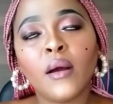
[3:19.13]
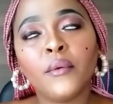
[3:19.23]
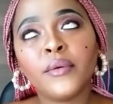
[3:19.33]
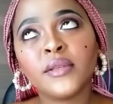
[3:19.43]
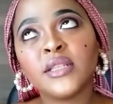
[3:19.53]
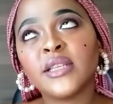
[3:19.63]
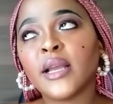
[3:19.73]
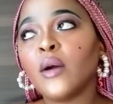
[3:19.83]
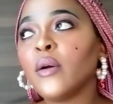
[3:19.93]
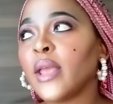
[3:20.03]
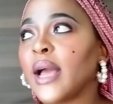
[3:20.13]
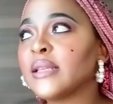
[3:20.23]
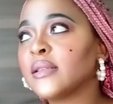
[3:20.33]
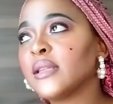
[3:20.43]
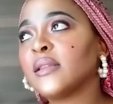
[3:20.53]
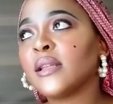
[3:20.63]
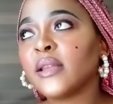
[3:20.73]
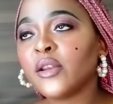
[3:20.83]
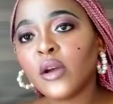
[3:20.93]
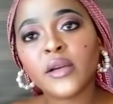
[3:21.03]
What was I saying? Oh, yeah, I said that
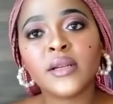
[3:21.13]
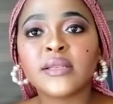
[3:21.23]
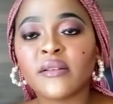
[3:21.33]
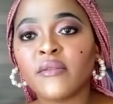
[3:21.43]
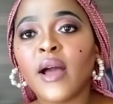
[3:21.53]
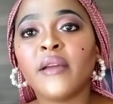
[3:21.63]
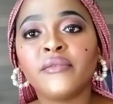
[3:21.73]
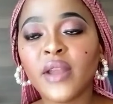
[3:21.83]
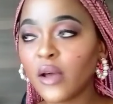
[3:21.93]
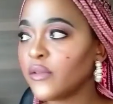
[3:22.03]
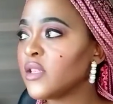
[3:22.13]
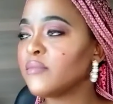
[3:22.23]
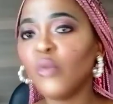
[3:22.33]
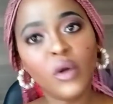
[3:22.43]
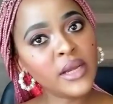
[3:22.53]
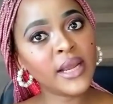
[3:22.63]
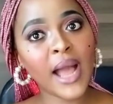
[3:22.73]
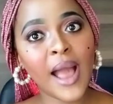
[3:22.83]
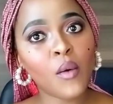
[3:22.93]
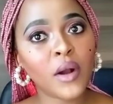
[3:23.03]
they're not gonna survive. Now, this morning,
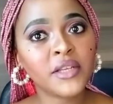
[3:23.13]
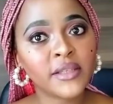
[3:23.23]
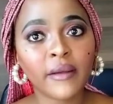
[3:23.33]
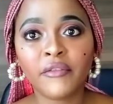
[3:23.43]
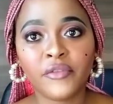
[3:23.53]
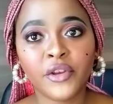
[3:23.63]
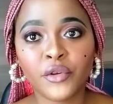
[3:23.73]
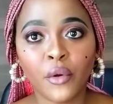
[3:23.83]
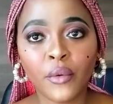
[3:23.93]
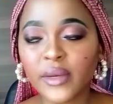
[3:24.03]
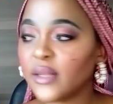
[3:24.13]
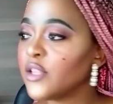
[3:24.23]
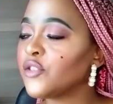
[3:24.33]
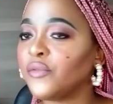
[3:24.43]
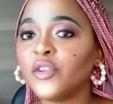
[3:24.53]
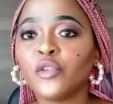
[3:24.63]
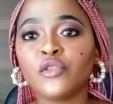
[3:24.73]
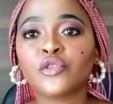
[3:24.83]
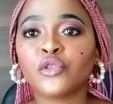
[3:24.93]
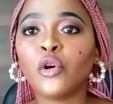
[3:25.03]
I watched a video. And in this video,
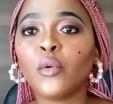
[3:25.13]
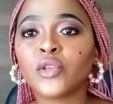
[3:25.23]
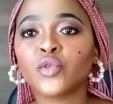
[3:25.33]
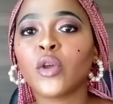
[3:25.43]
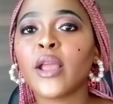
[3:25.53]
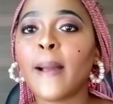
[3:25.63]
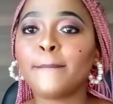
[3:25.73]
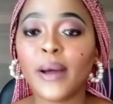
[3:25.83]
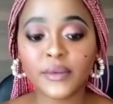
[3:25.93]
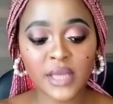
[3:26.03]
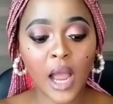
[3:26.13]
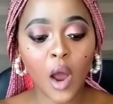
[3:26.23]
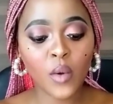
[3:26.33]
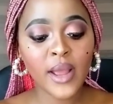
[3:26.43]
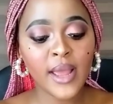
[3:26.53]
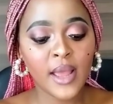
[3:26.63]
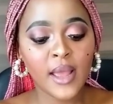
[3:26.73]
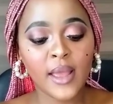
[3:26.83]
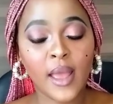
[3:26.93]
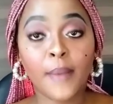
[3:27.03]
this girl was talking about how
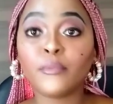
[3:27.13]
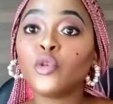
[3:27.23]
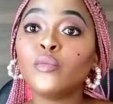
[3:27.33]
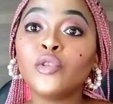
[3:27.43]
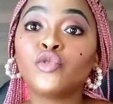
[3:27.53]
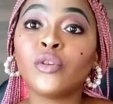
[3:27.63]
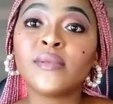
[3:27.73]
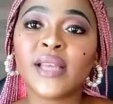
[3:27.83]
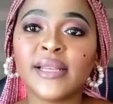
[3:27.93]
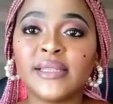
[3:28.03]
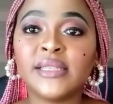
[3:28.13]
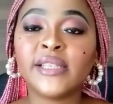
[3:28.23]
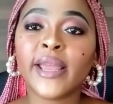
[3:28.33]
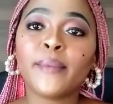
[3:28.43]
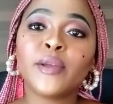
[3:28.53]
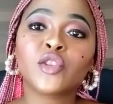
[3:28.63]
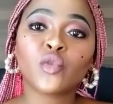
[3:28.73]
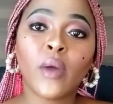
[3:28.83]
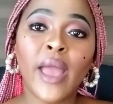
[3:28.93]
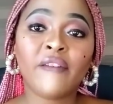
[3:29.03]
Yumiedreams and DJ
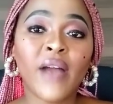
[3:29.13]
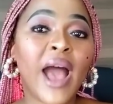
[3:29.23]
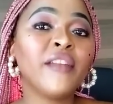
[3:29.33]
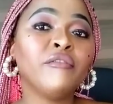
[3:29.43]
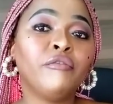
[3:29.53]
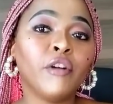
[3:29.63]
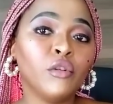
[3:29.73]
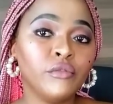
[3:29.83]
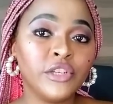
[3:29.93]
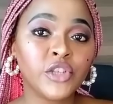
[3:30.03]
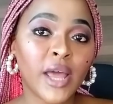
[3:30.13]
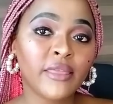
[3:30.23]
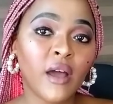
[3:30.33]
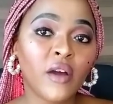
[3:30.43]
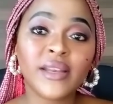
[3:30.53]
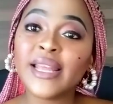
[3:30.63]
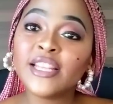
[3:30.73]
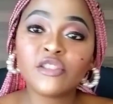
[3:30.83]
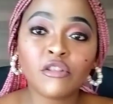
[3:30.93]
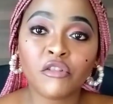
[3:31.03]
MXO have unfollowed each other on
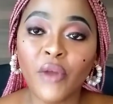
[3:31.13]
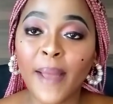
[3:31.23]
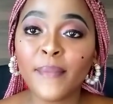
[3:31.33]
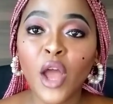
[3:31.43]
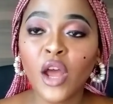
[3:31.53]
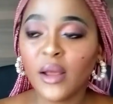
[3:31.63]
Instagram.